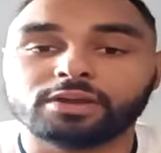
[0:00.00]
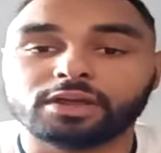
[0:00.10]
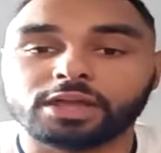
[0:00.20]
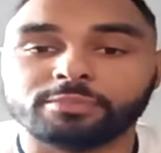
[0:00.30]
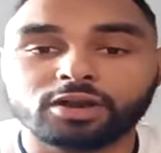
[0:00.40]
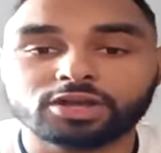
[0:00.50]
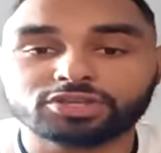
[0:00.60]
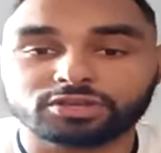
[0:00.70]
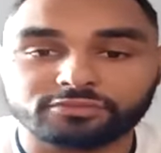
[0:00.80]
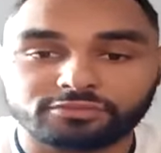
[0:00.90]

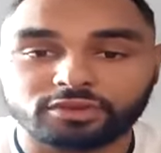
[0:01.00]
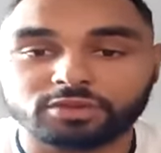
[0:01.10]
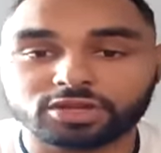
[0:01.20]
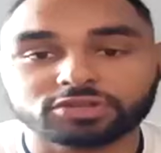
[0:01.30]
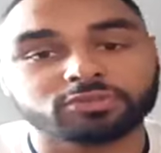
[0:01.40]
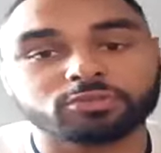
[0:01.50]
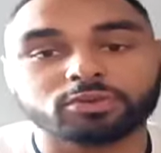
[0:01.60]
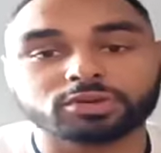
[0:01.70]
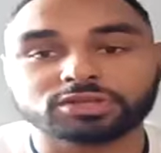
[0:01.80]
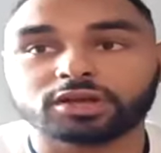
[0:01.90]
full immersion in the
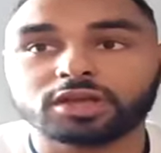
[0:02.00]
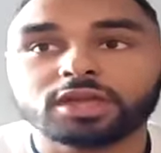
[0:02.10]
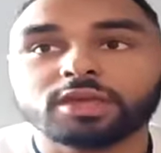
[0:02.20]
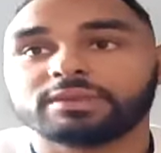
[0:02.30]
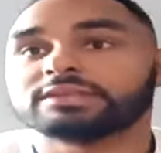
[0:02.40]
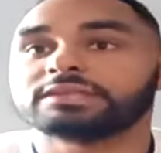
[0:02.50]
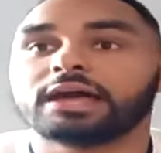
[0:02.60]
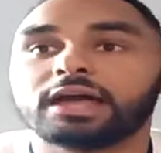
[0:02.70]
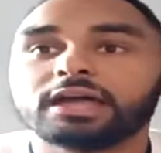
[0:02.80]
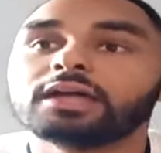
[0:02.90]
water means
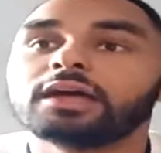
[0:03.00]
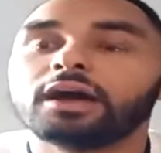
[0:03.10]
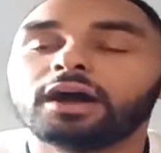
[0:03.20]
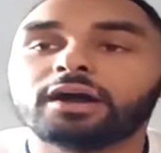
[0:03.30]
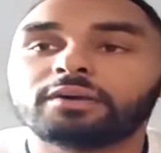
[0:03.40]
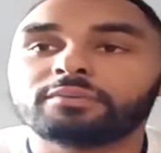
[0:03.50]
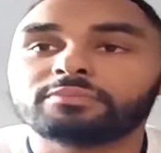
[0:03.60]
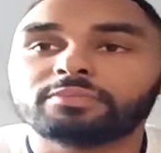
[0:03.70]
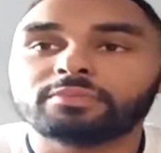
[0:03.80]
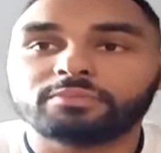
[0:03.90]
that
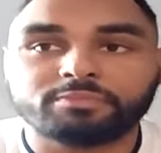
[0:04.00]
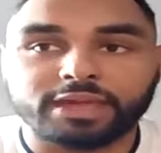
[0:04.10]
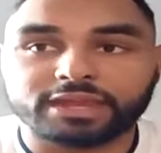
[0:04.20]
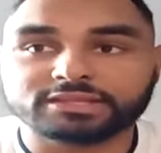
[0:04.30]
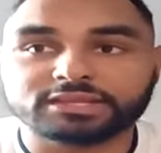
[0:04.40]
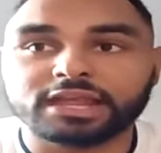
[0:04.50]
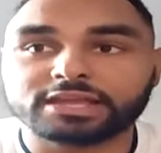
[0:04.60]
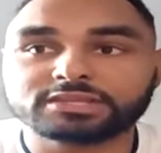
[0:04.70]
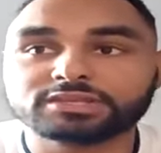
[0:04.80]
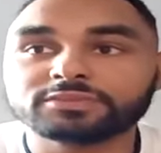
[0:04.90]
pain is
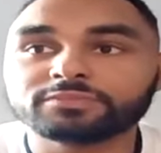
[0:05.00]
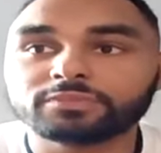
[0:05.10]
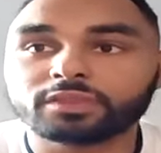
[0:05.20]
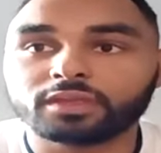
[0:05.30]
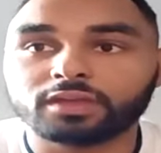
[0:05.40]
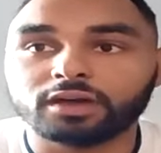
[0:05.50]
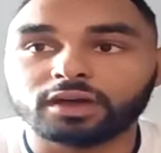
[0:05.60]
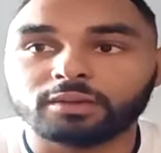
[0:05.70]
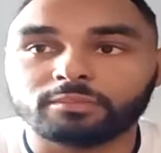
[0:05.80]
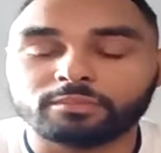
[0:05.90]
less
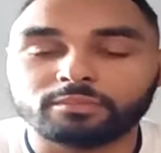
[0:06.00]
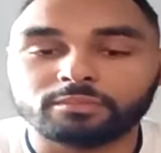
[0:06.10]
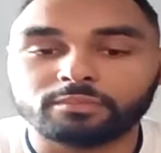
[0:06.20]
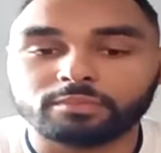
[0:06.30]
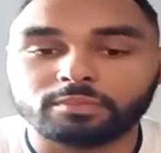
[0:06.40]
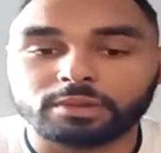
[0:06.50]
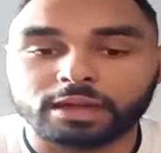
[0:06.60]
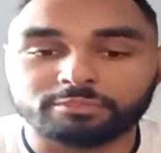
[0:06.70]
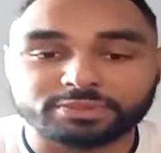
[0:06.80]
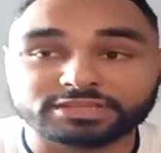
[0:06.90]

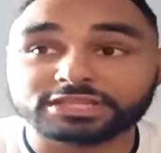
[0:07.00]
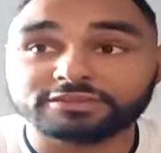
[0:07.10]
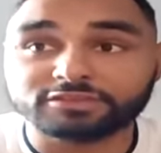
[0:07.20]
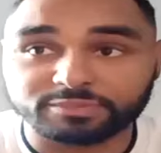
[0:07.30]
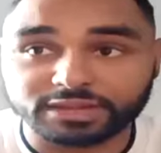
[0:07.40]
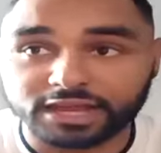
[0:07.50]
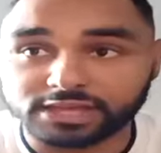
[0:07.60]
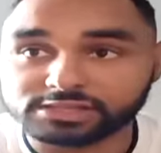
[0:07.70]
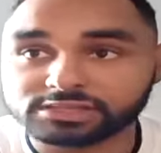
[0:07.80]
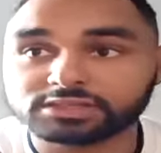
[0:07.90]
and perceived to be
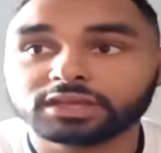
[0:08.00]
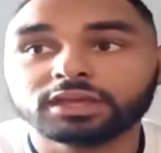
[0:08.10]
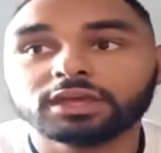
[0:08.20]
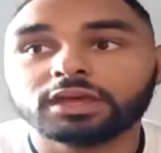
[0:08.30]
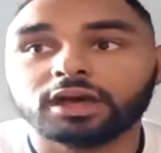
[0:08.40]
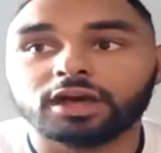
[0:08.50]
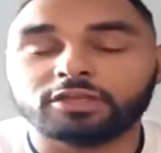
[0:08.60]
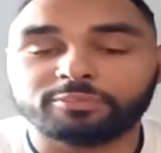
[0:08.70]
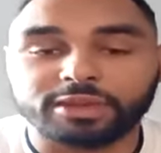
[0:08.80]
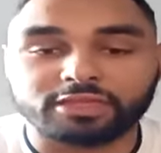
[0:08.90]
less.
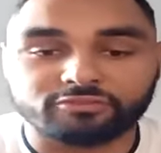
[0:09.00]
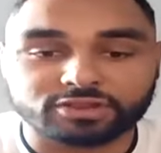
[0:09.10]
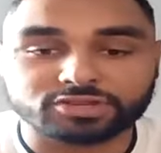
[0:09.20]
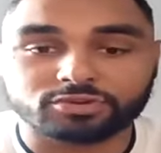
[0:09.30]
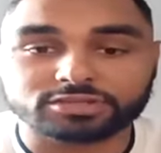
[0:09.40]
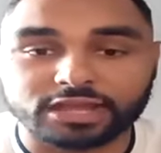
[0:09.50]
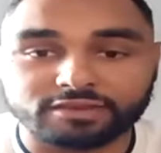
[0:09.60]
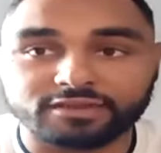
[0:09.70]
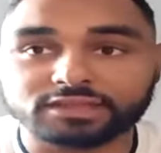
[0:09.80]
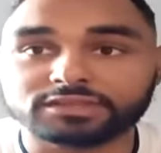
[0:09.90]
The pain threshold is
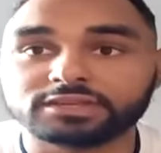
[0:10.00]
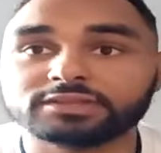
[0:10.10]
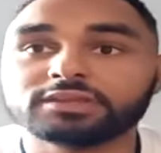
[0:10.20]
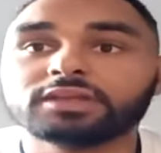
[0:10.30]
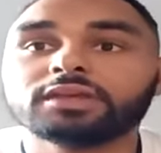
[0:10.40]
elevated,